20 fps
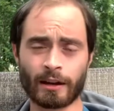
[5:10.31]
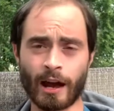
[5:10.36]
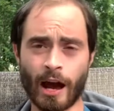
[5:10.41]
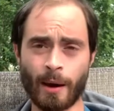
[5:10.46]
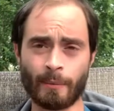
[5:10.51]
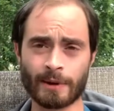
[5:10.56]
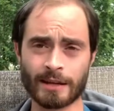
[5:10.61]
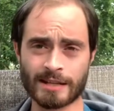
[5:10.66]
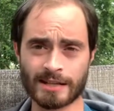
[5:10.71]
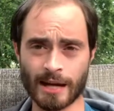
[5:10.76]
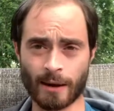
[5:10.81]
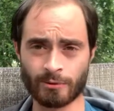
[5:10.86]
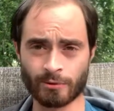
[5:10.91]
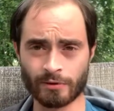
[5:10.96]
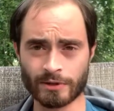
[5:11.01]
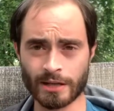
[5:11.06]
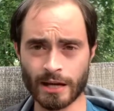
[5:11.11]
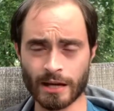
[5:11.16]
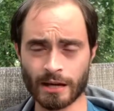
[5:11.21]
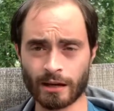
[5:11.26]
how many steps we're
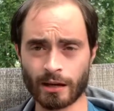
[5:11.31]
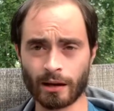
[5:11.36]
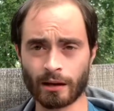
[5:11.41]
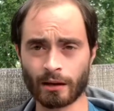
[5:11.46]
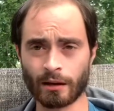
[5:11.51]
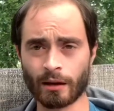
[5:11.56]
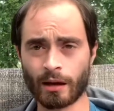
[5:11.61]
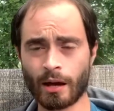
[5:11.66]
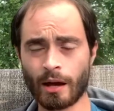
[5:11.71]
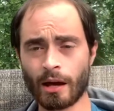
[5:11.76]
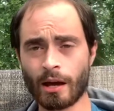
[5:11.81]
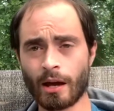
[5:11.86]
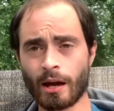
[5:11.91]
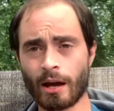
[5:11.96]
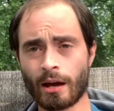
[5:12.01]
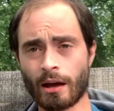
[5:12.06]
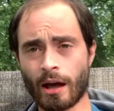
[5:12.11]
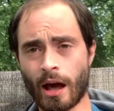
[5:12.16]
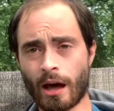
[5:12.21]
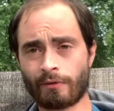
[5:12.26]
taking,
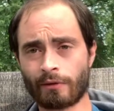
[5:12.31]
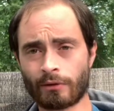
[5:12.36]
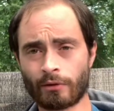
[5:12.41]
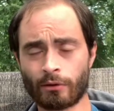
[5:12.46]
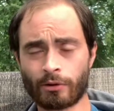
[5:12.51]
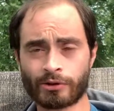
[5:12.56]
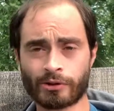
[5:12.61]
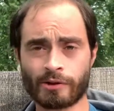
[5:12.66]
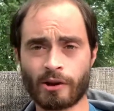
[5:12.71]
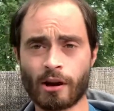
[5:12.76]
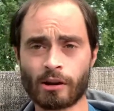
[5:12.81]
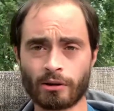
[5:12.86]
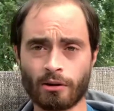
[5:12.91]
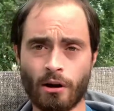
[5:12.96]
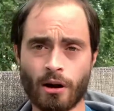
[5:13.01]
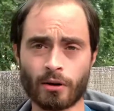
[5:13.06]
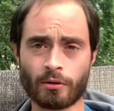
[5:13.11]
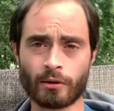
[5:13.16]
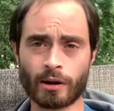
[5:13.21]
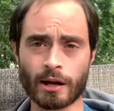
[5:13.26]
and then they're also not
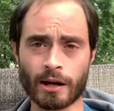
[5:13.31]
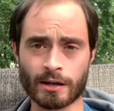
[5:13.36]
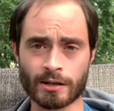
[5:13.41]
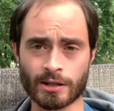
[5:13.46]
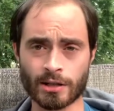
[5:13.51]
long rakes.